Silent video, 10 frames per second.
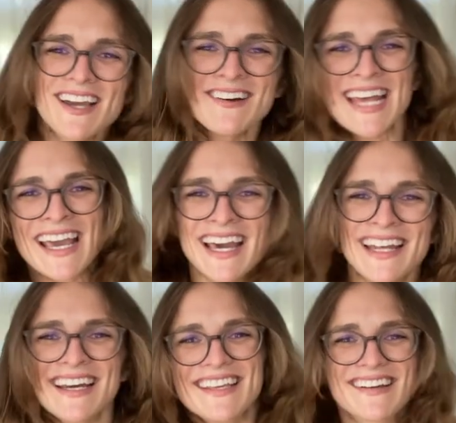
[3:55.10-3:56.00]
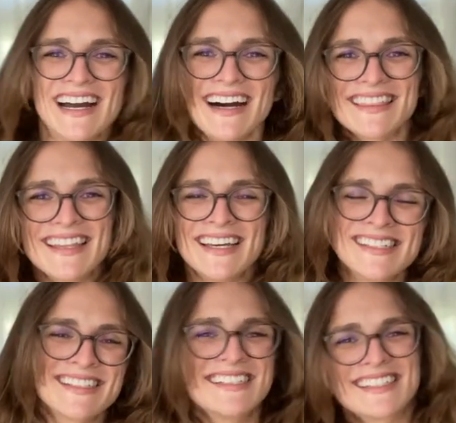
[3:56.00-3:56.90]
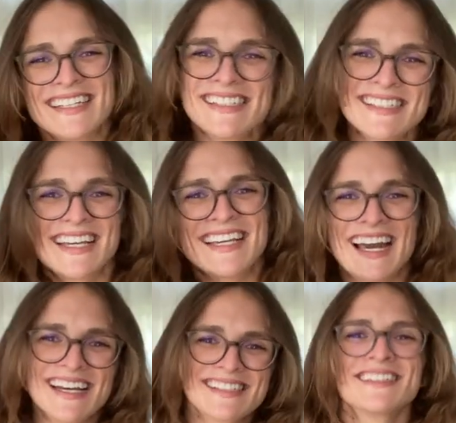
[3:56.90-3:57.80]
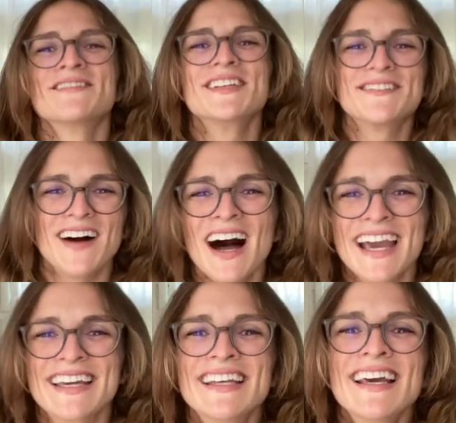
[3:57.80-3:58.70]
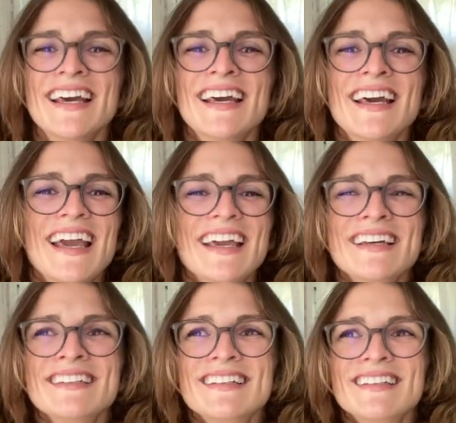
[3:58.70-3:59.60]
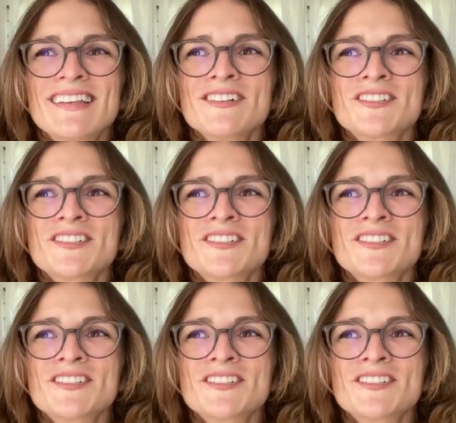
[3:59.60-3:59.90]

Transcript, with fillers: go Diana, you got this, he's gonna say yes, it'll be fine. And they'll